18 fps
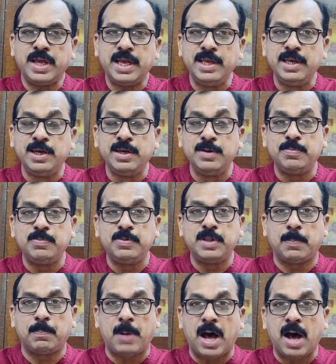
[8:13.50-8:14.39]

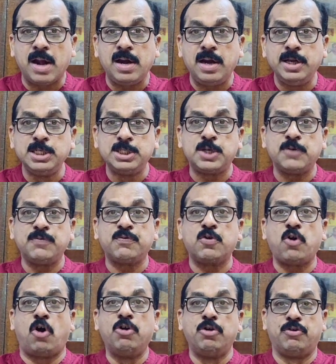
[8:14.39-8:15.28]
in the parlance
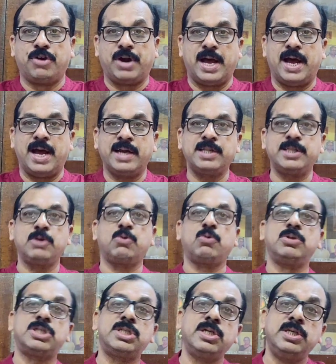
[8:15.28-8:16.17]
of contract, the
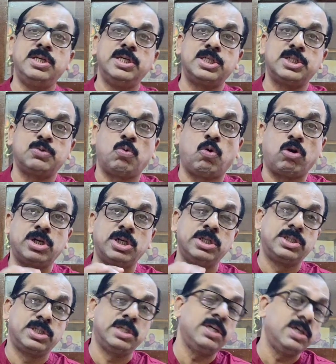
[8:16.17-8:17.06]
question is, what
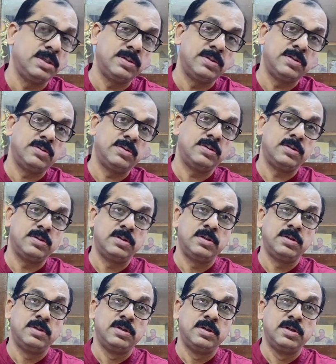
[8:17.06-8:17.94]
is a
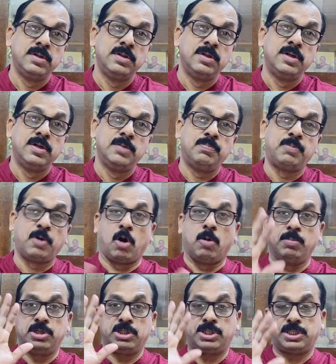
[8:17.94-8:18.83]

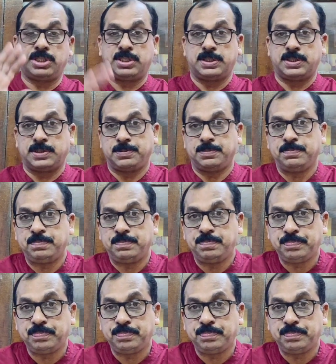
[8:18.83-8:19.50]
promise?